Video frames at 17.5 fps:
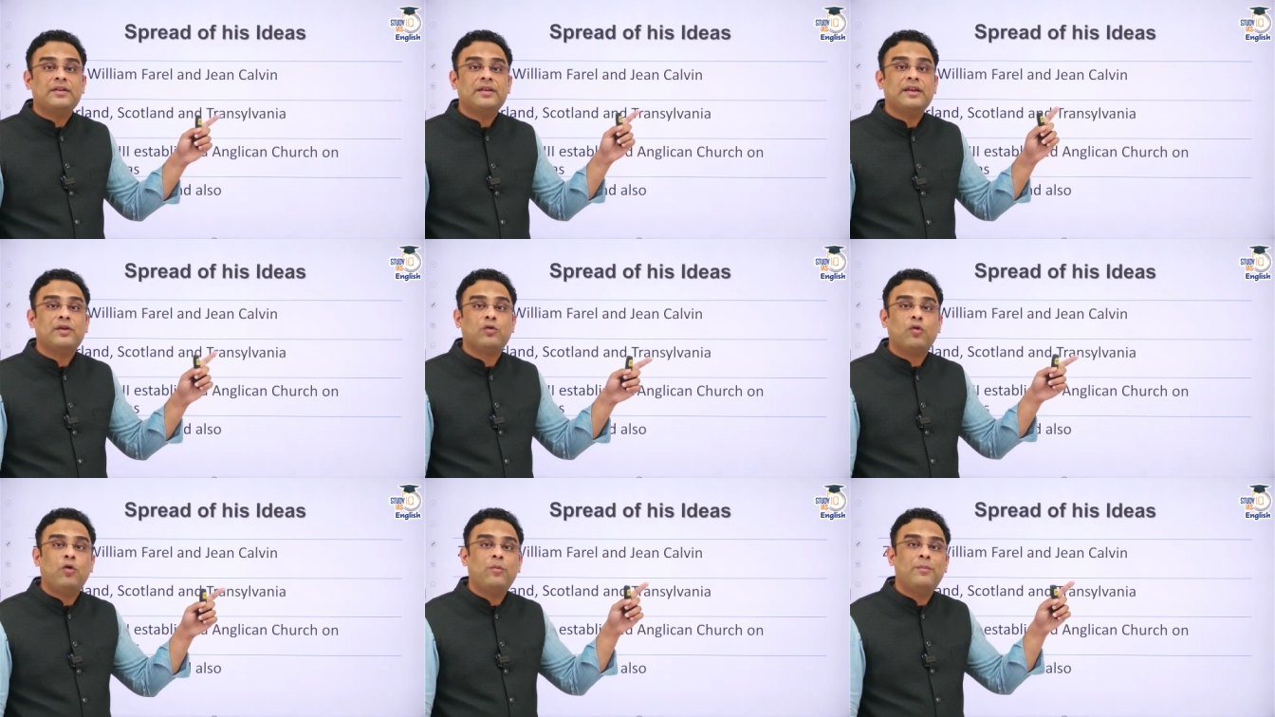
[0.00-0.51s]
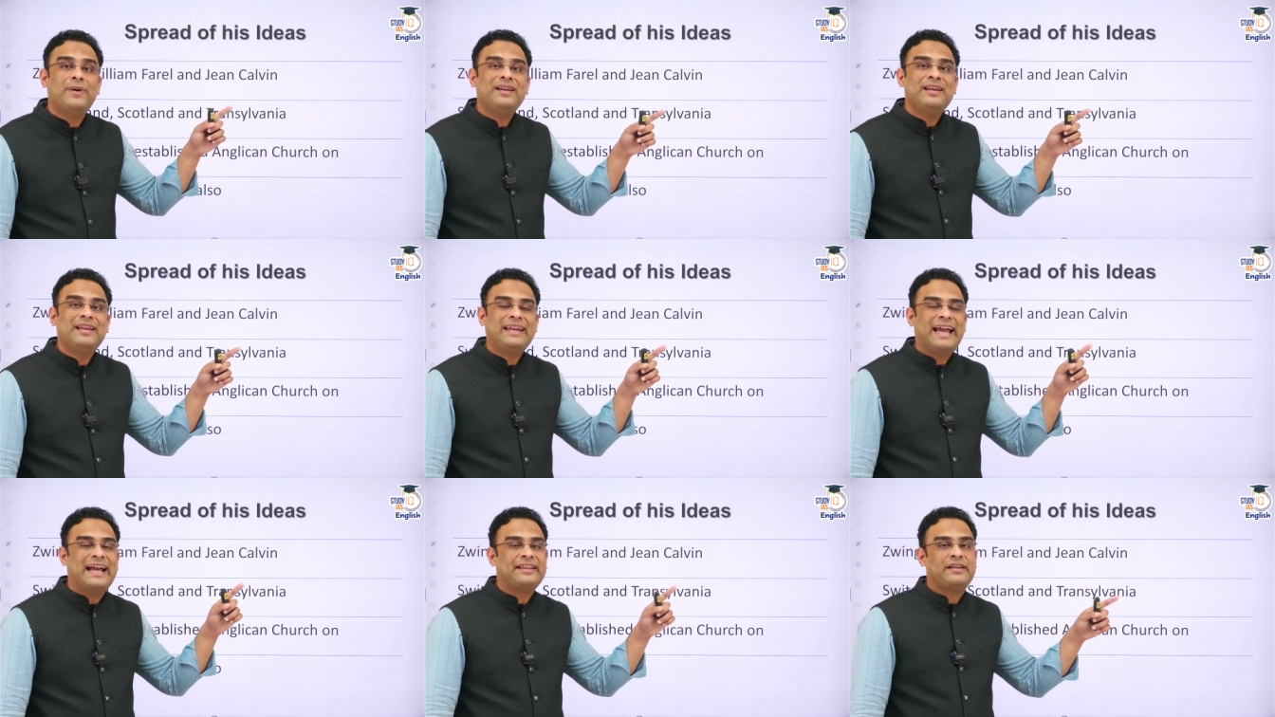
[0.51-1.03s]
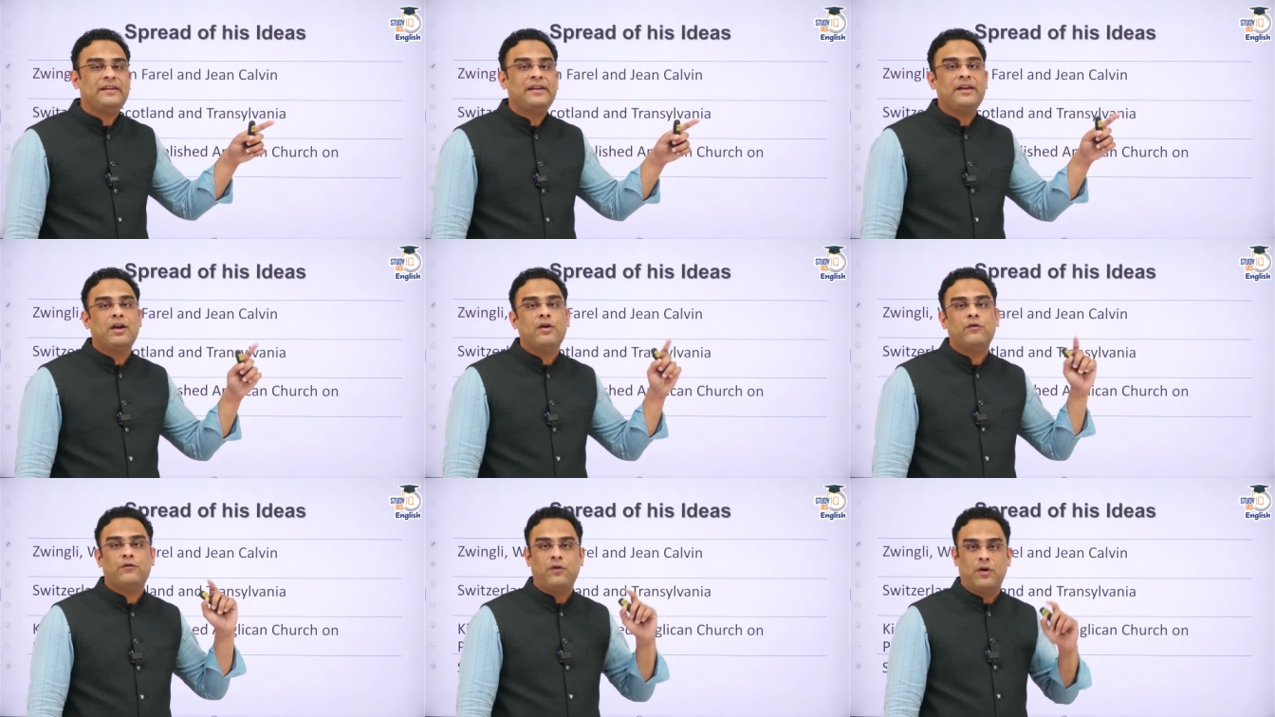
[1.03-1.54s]
the Roman
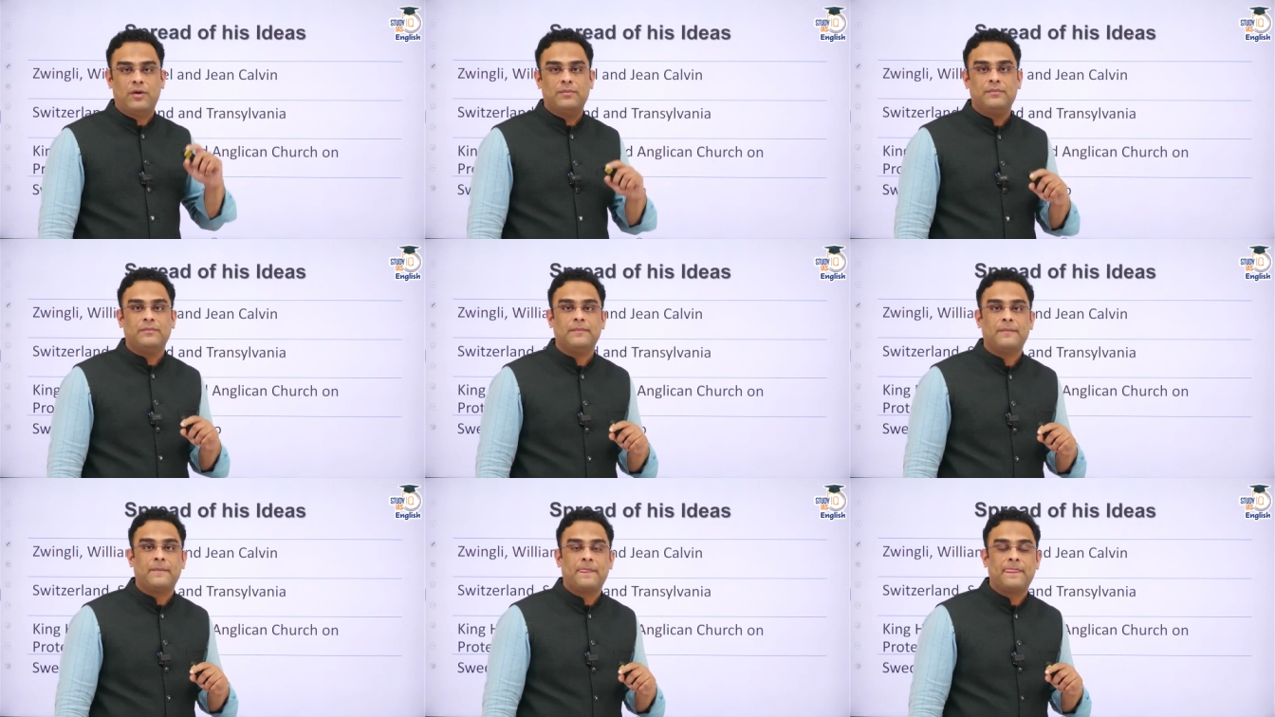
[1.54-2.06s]
Catholic form.